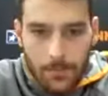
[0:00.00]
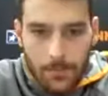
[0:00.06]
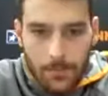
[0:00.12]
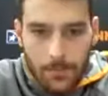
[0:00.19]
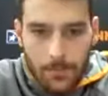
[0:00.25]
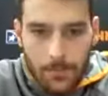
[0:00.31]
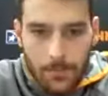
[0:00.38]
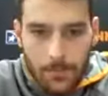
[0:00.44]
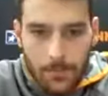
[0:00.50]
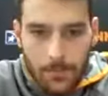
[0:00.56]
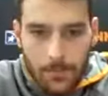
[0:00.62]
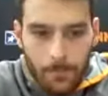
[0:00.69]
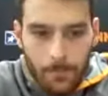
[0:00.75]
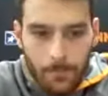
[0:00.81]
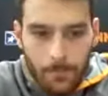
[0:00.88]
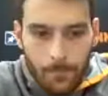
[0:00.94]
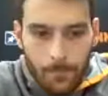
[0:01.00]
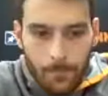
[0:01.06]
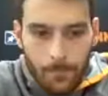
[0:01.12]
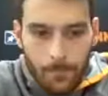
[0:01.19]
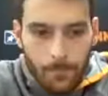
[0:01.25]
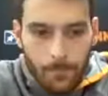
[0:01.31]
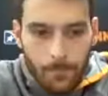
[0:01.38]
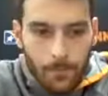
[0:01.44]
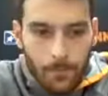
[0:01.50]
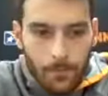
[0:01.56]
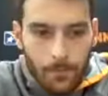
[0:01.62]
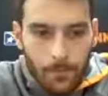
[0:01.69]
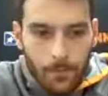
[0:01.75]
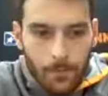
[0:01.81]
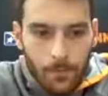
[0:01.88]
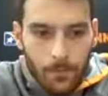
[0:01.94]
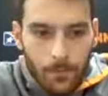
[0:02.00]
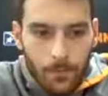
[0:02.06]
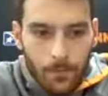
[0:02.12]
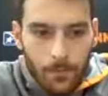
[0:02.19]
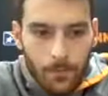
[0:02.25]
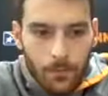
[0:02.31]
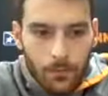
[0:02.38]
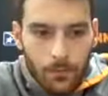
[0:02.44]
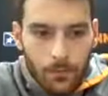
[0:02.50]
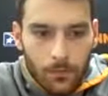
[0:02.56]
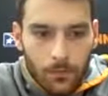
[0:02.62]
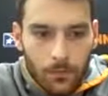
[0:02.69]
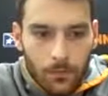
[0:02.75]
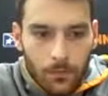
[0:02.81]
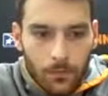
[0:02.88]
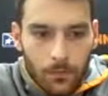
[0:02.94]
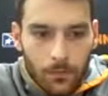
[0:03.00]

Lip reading: [no speech]